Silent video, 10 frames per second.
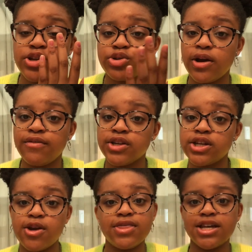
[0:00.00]
you enjoy. If
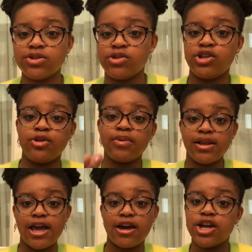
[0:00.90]
you don't, that's on you.
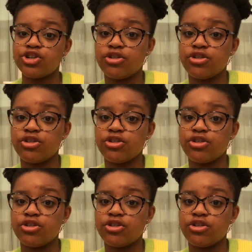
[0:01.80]
But like, I